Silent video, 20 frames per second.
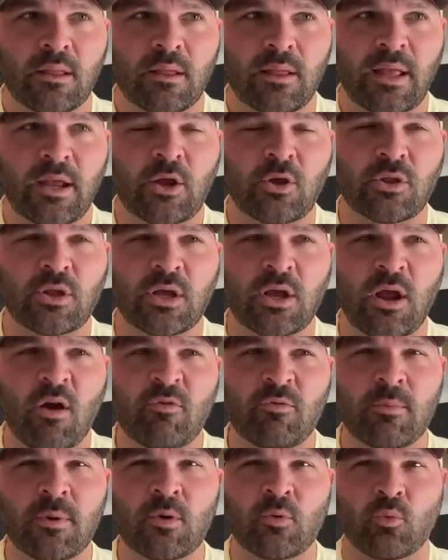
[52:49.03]
Like, could the
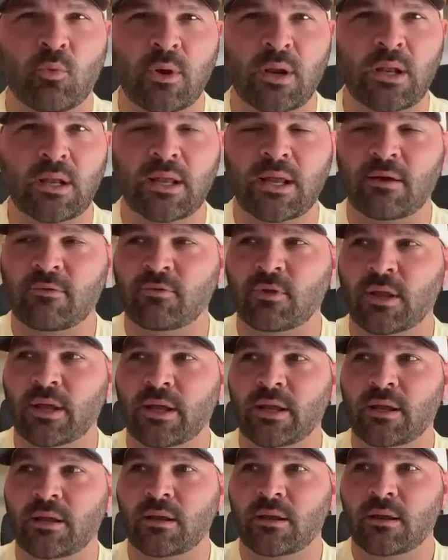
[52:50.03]
government really have,
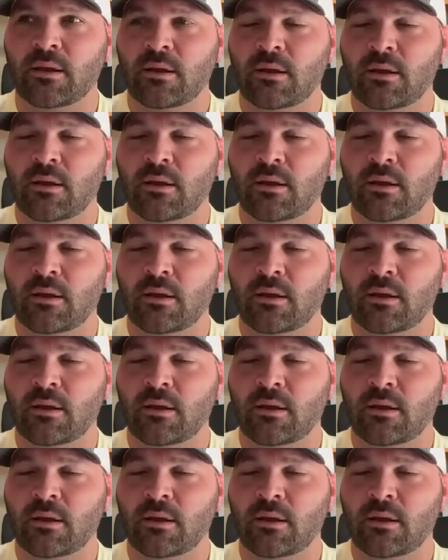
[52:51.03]
like,